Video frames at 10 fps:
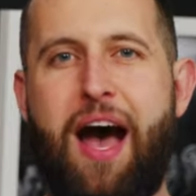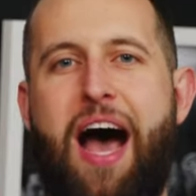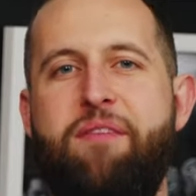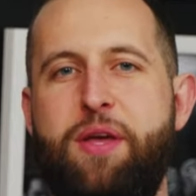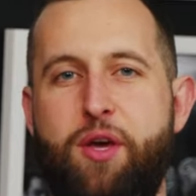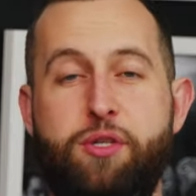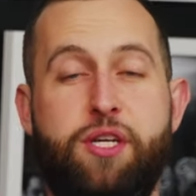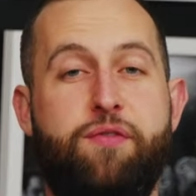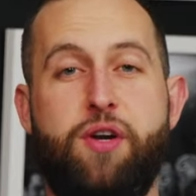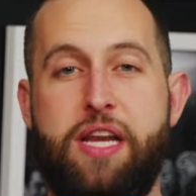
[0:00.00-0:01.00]
I've been coaching
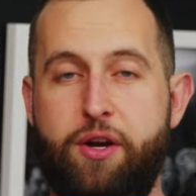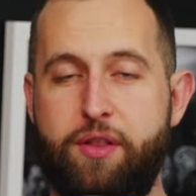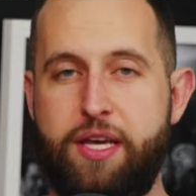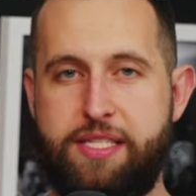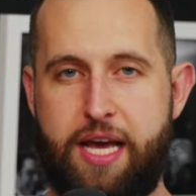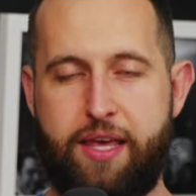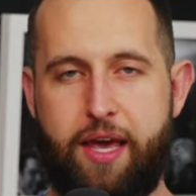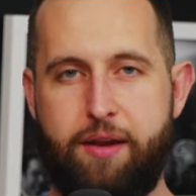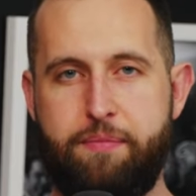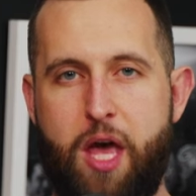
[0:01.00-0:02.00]
for nearly a
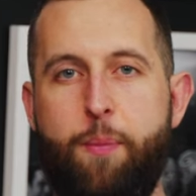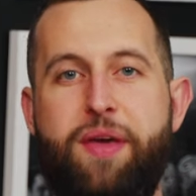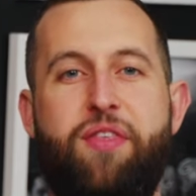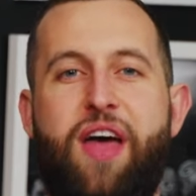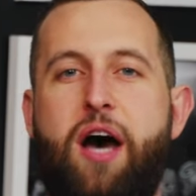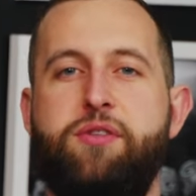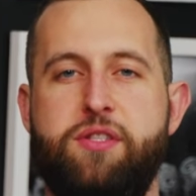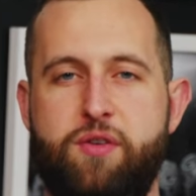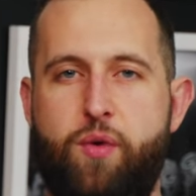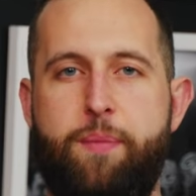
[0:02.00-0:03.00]
decade, helping thousands
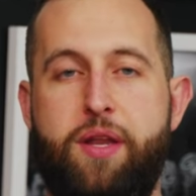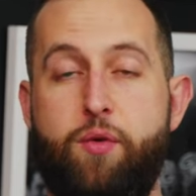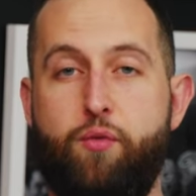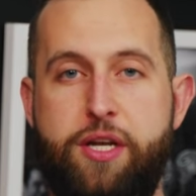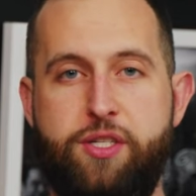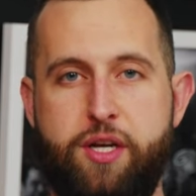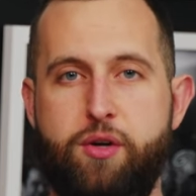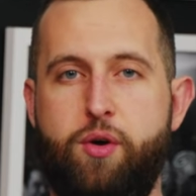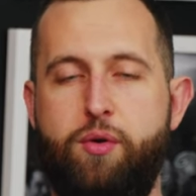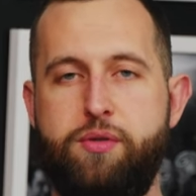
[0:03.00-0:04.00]
of women reach their
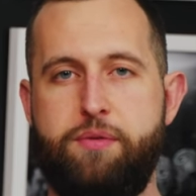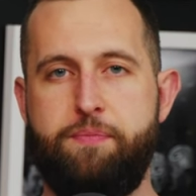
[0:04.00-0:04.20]
goals.